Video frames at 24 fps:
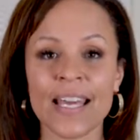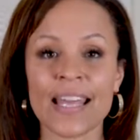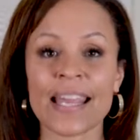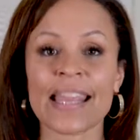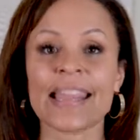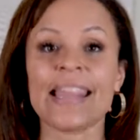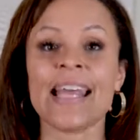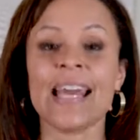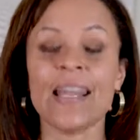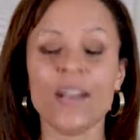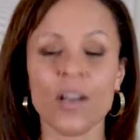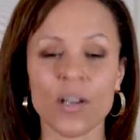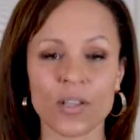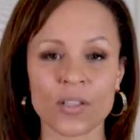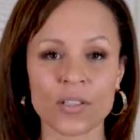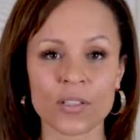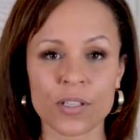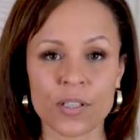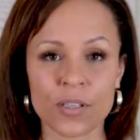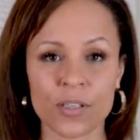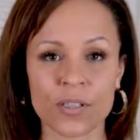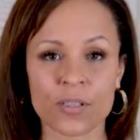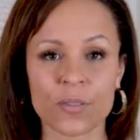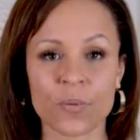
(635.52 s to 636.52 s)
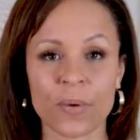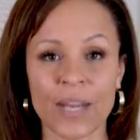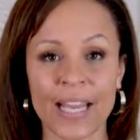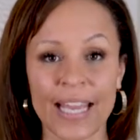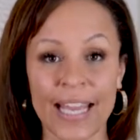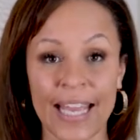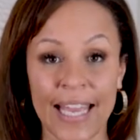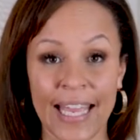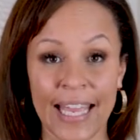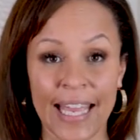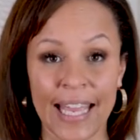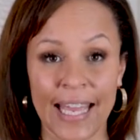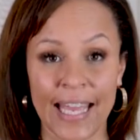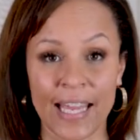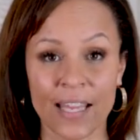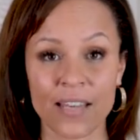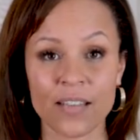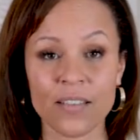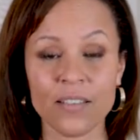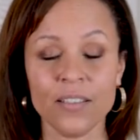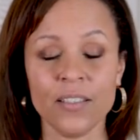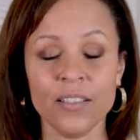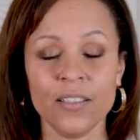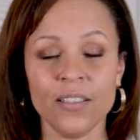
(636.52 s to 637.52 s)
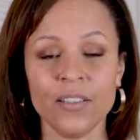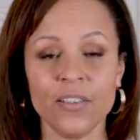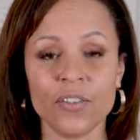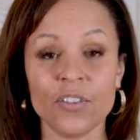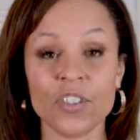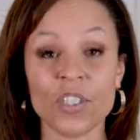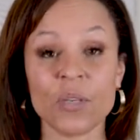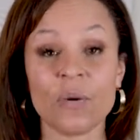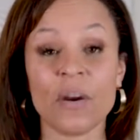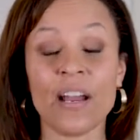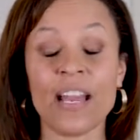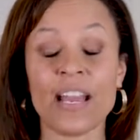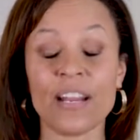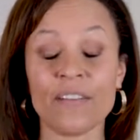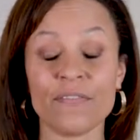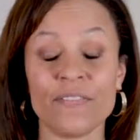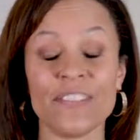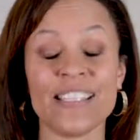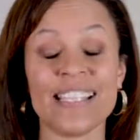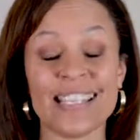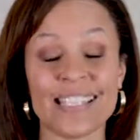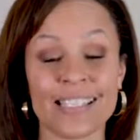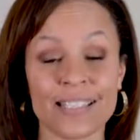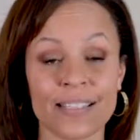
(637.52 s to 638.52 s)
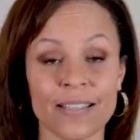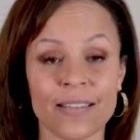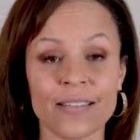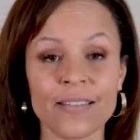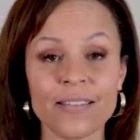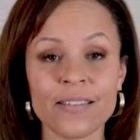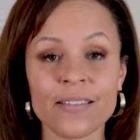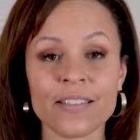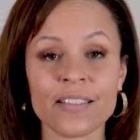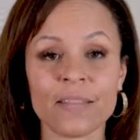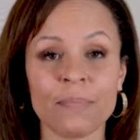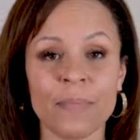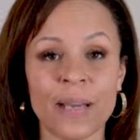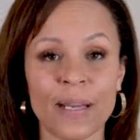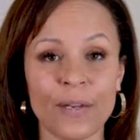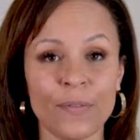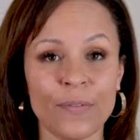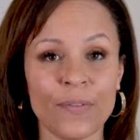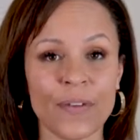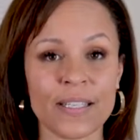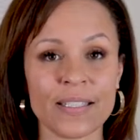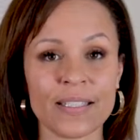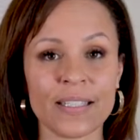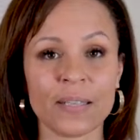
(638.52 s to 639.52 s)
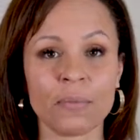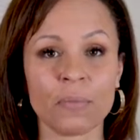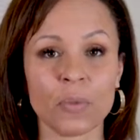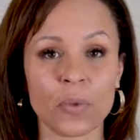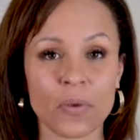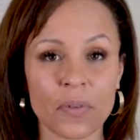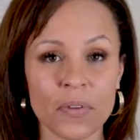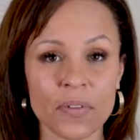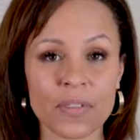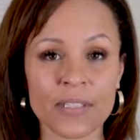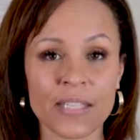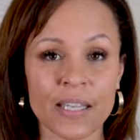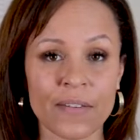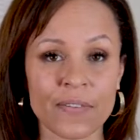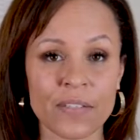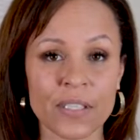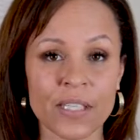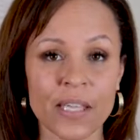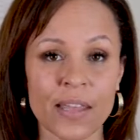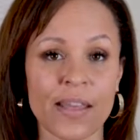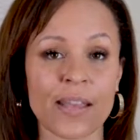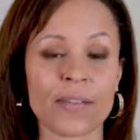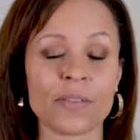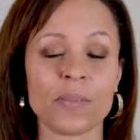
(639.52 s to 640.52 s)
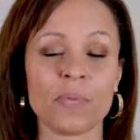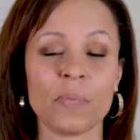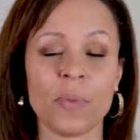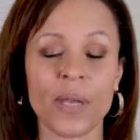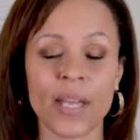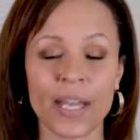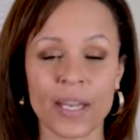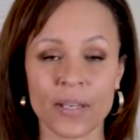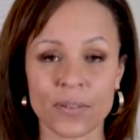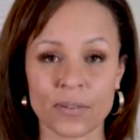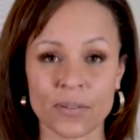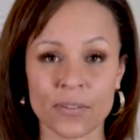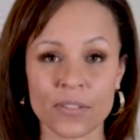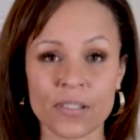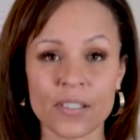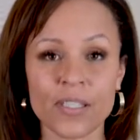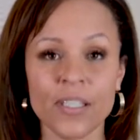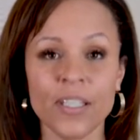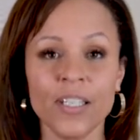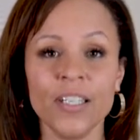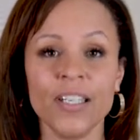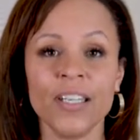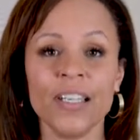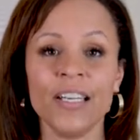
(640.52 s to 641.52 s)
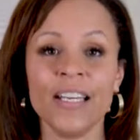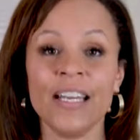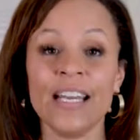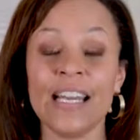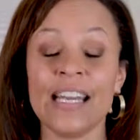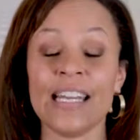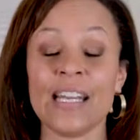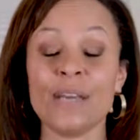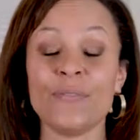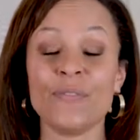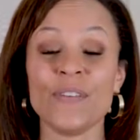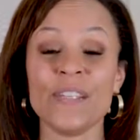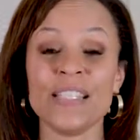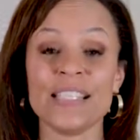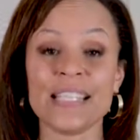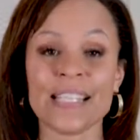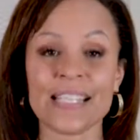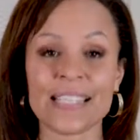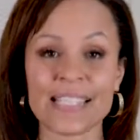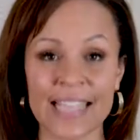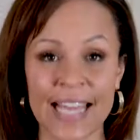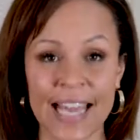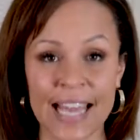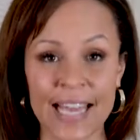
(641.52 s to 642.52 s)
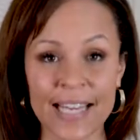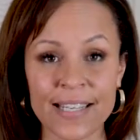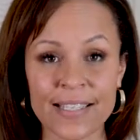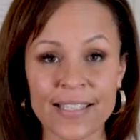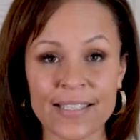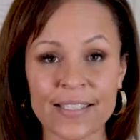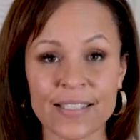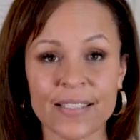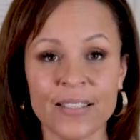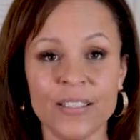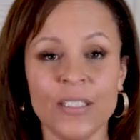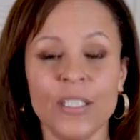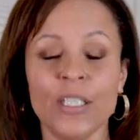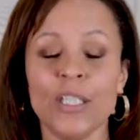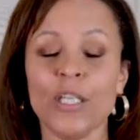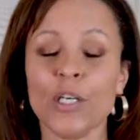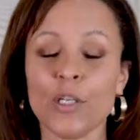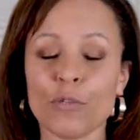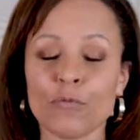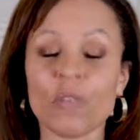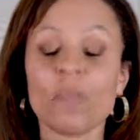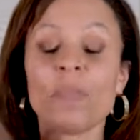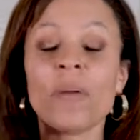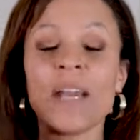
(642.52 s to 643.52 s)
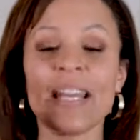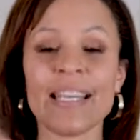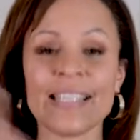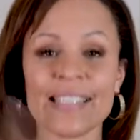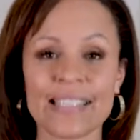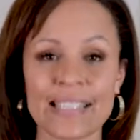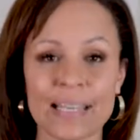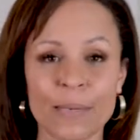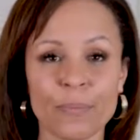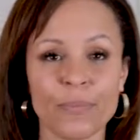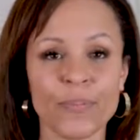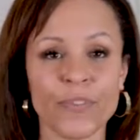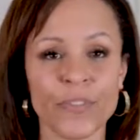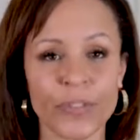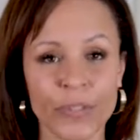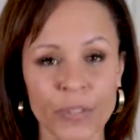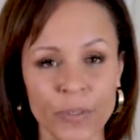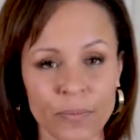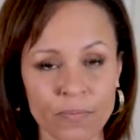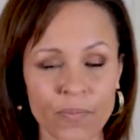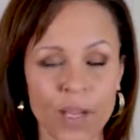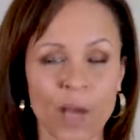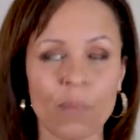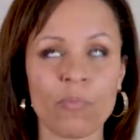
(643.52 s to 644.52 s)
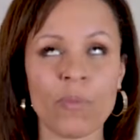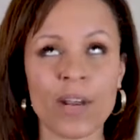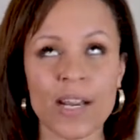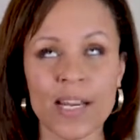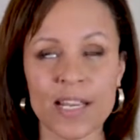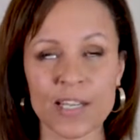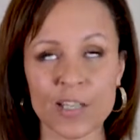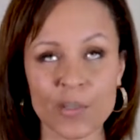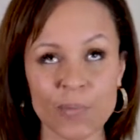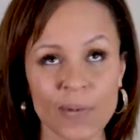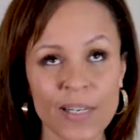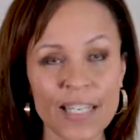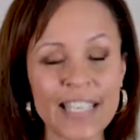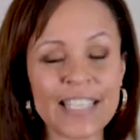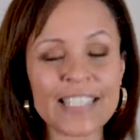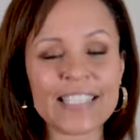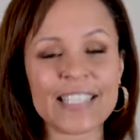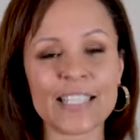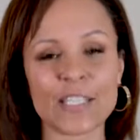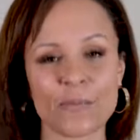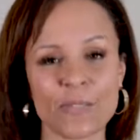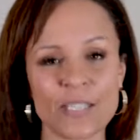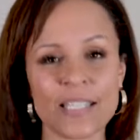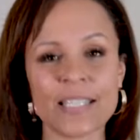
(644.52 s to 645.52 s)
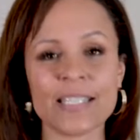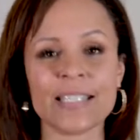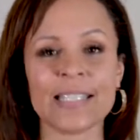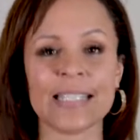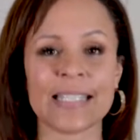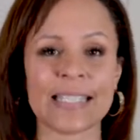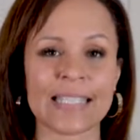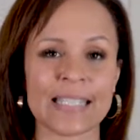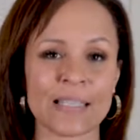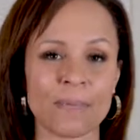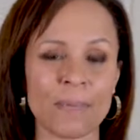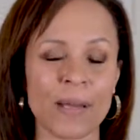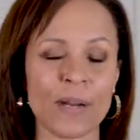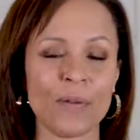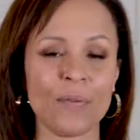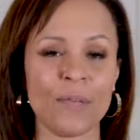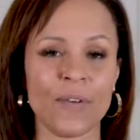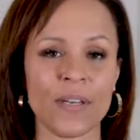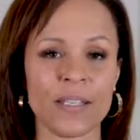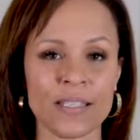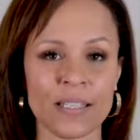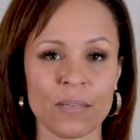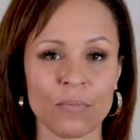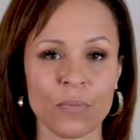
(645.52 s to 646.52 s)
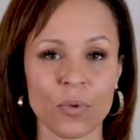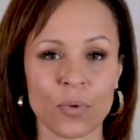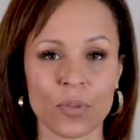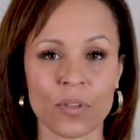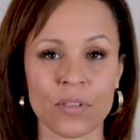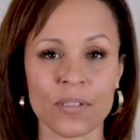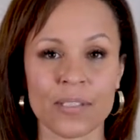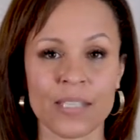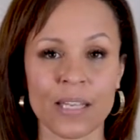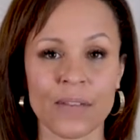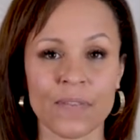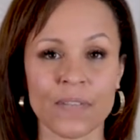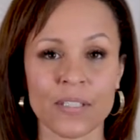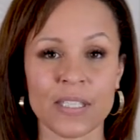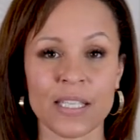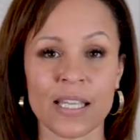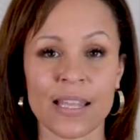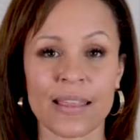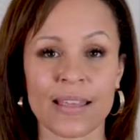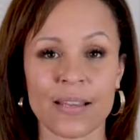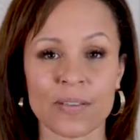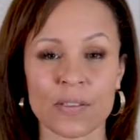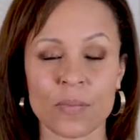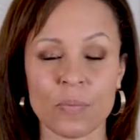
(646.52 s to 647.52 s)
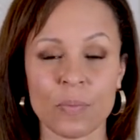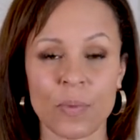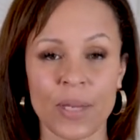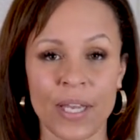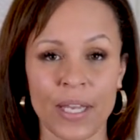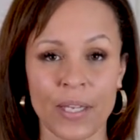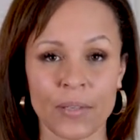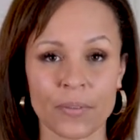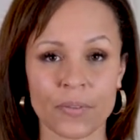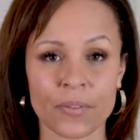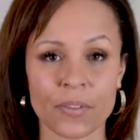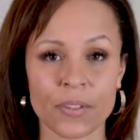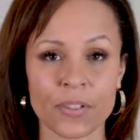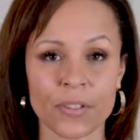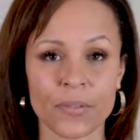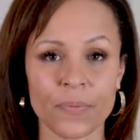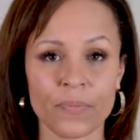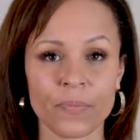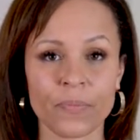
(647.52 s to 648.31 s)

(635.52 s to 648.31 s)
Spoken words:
Then ask the sway again, do I have resistance to manifesting more than £70,000? And if it says yes, repeat step 4. I'm ready to release this resistance to manifesting more than £70,000.